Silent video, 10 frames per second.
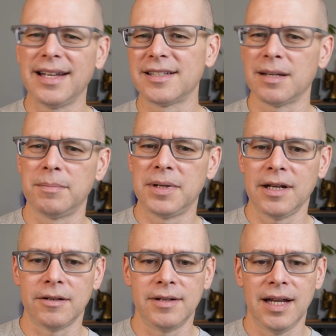some
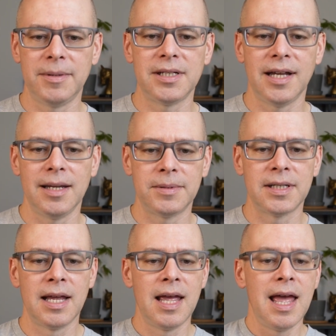particular damage types,
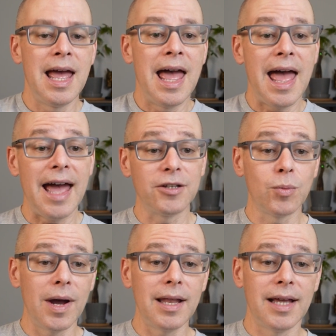as
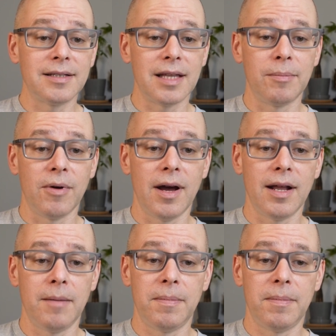well as they brought up